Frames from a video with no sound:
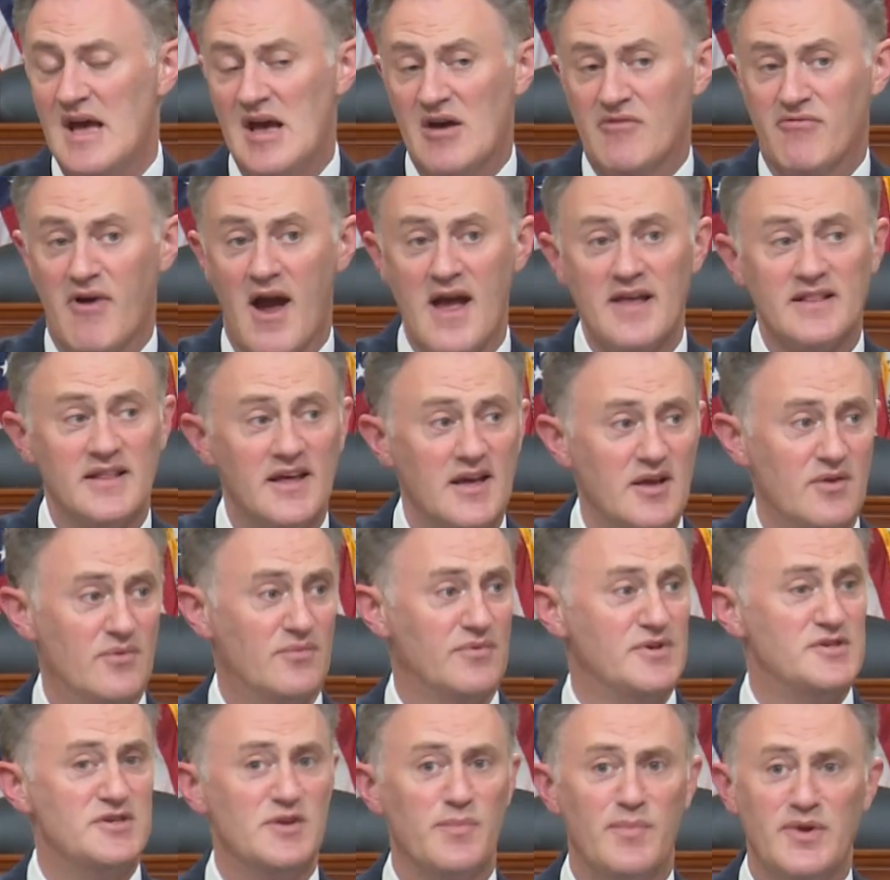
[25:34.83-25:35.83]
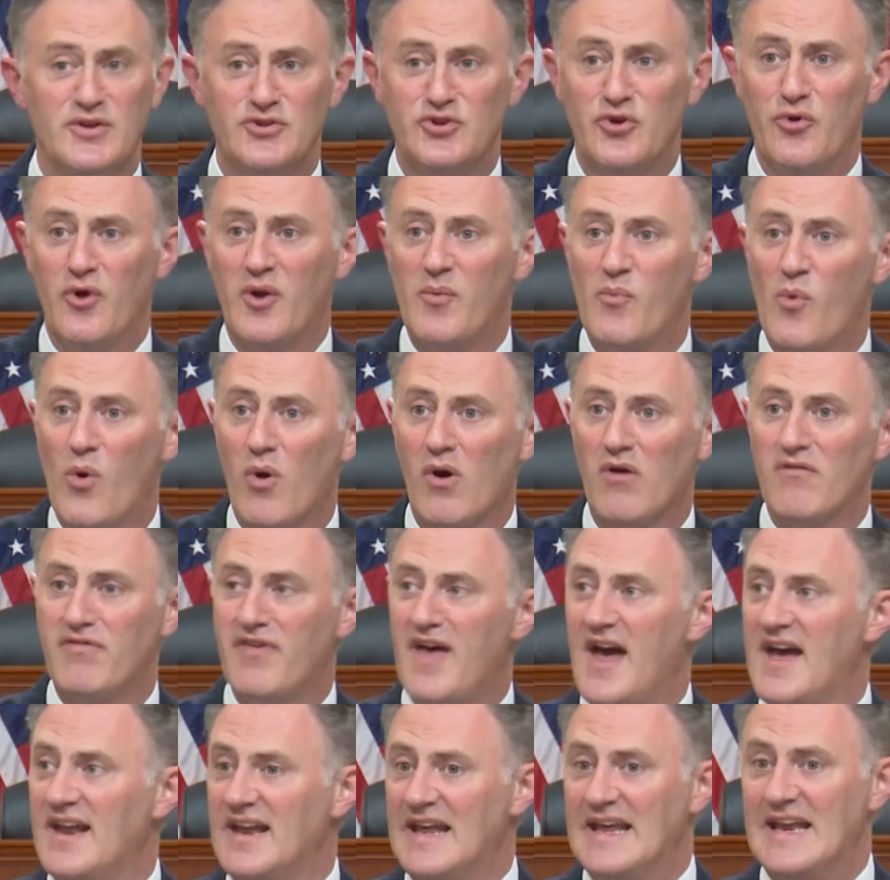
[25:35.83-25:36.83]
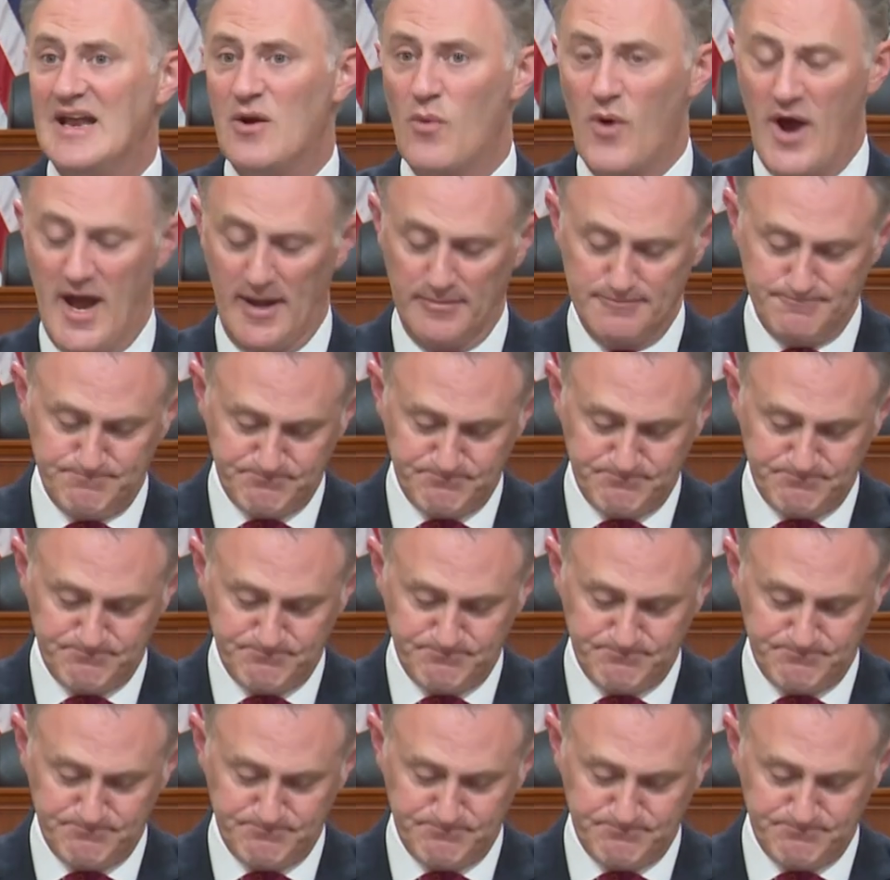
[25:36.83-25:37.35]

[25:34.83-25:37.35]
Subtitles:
Frankly, we should be doing more of that anyway.